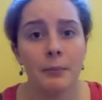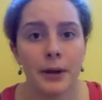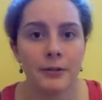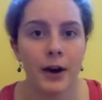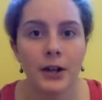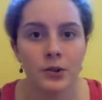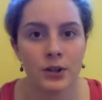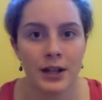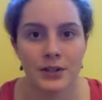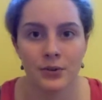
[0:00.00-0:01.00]
But if I told
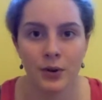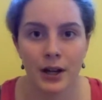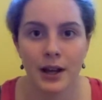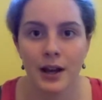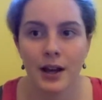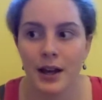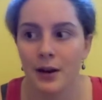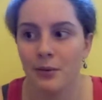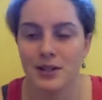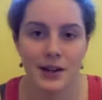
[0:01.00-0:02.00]
that story,
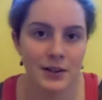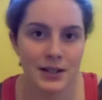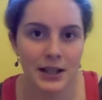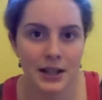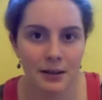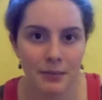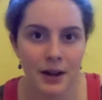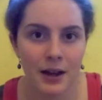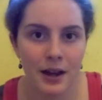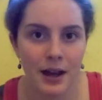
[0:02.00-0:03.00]
it would sound as lame
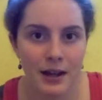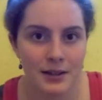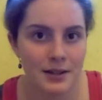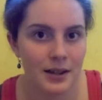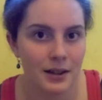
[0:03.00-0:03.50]
as